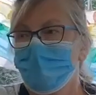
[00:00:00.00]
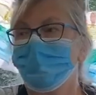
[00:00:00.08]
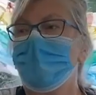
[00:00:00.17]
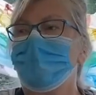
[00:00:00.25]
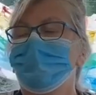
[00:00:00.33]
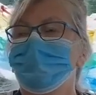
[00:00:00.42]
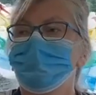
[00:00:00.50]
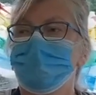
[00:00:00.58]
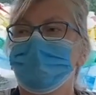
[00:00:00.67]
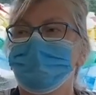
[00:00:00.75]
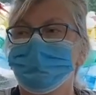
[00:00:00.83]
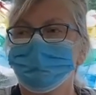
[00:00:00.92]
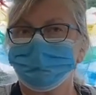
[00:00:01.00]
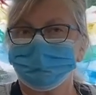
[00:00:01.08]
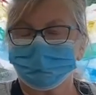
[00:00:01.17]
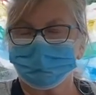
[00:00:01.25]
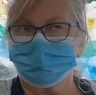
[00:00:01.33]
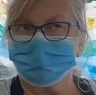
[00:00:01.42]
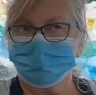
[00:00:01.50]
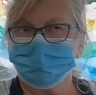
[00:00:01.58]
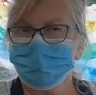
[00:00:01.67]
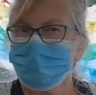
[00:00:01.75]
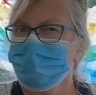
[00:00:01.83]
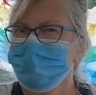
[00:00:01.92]
Well,
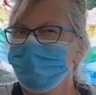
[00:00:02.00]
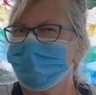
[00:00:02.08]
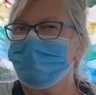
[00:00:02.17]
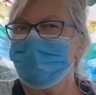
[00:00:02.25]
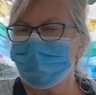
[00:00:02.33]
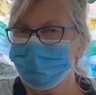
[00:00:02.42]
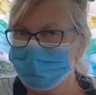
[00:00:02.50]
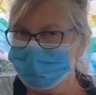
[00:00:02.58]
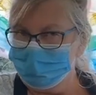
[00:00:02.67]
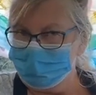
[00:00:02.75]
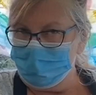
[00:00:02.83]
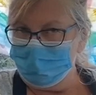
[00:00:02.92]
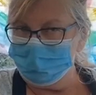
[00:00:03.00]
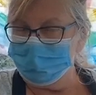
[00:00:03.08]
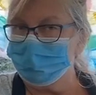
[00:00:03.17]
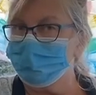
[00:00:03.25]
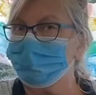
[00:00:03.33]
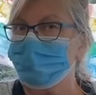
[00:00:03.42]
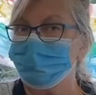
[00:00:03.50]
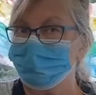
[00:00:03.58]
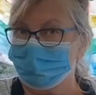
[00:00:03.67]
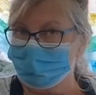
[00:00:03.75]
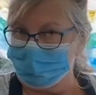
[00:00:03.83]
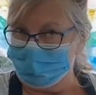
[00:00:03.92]
you know, COVID kind of
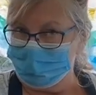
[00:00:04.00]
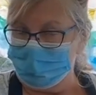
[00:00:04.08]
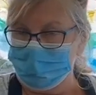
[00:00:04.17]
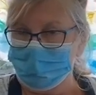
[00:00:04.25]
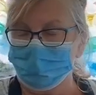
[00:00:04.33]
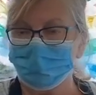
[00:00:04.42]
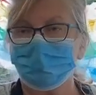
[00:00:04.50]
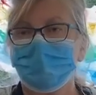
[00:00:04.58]
changes some things.